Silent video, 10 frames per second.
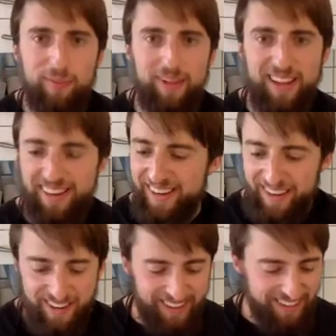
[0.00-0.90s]
omelet.
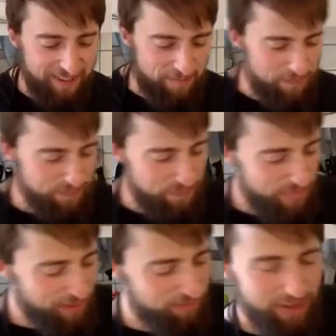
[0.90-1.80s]
Um,
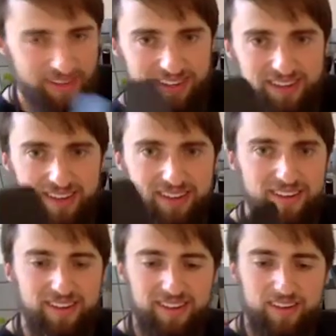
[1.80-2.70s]
but
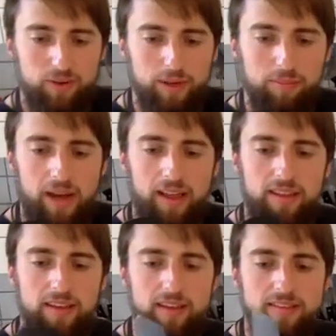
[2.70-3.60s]
you can buy
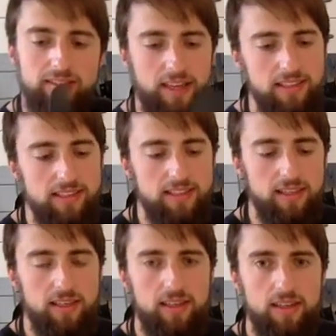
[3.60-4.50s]
these things
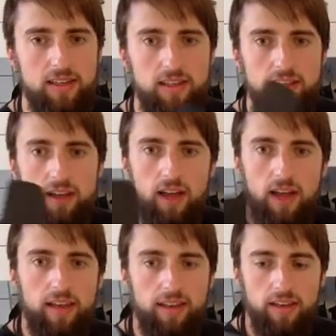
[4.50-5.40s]
uh,
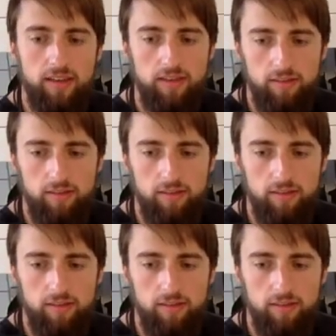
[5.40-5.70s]
and